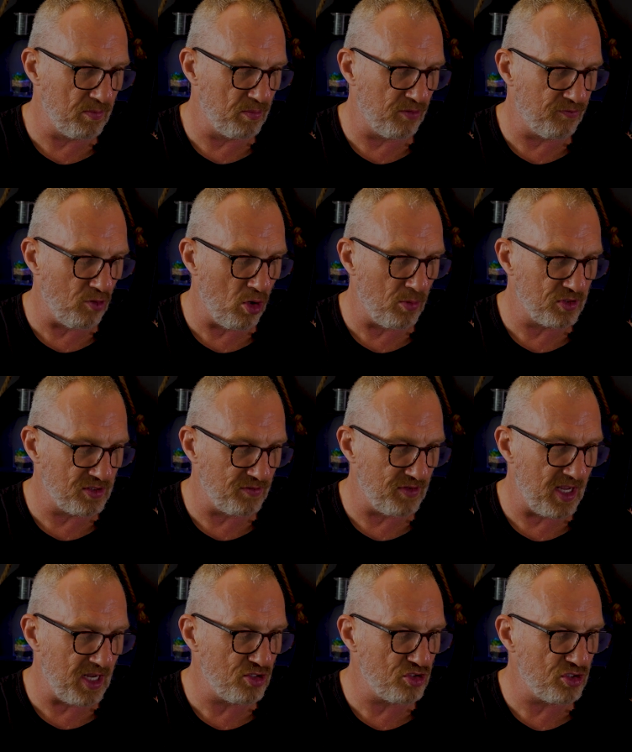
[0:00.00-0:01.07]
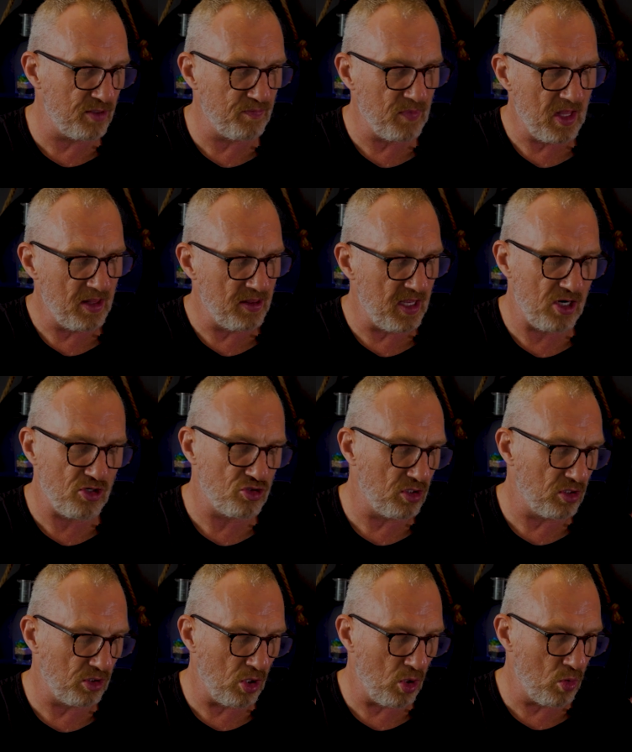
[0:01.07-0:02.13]
performance of the
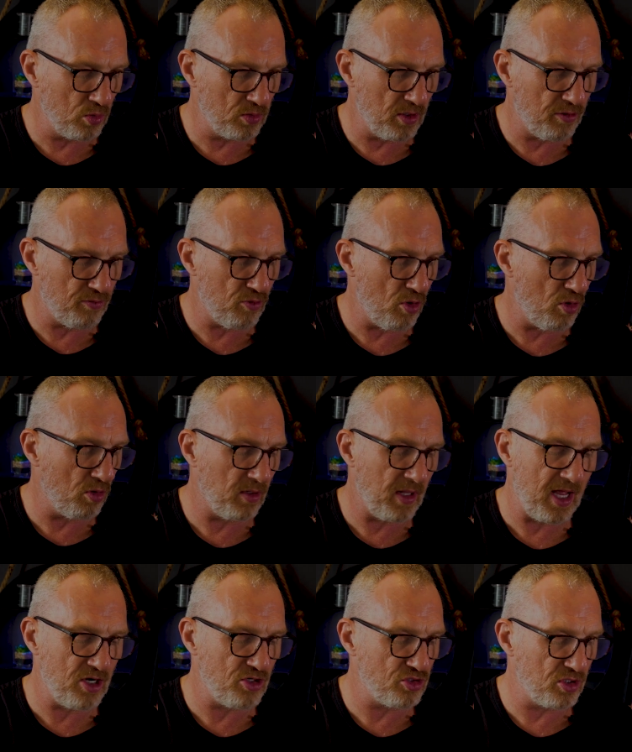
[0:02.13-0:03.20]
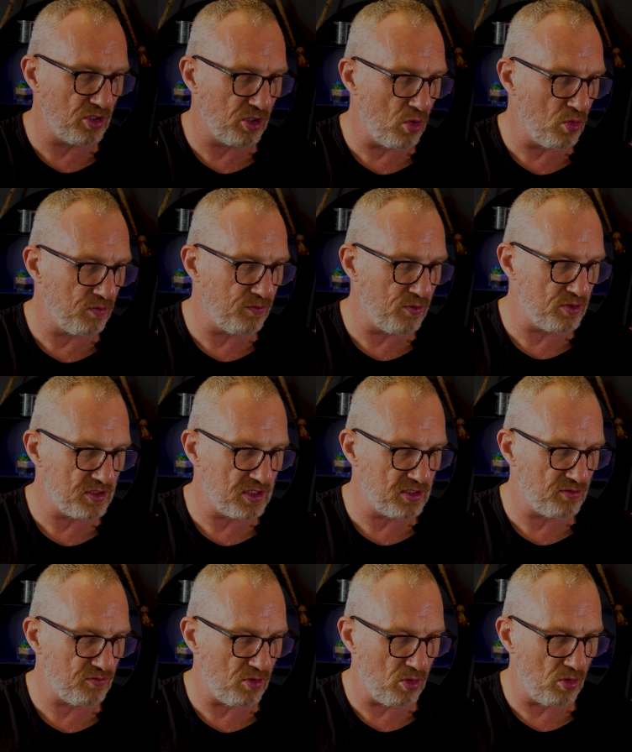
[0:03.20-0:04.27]
engine load, the throttle, engine load
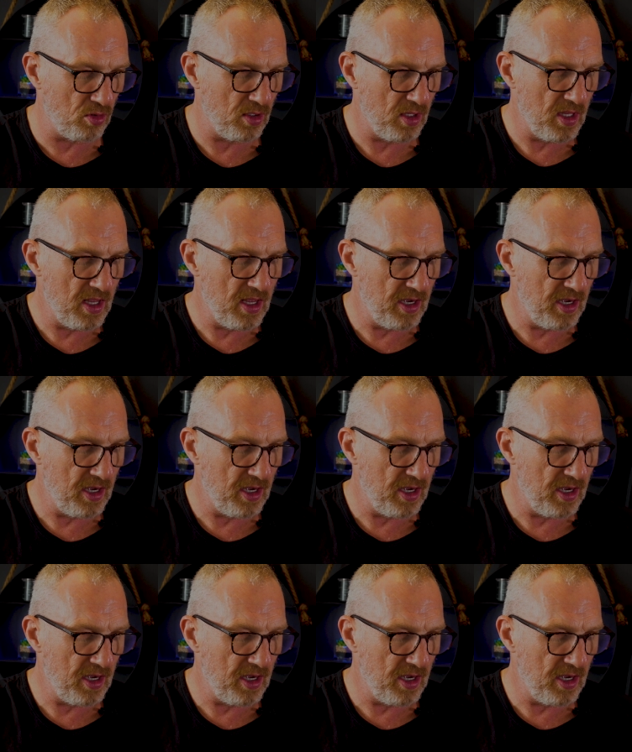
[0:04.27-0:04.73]
versus throttle,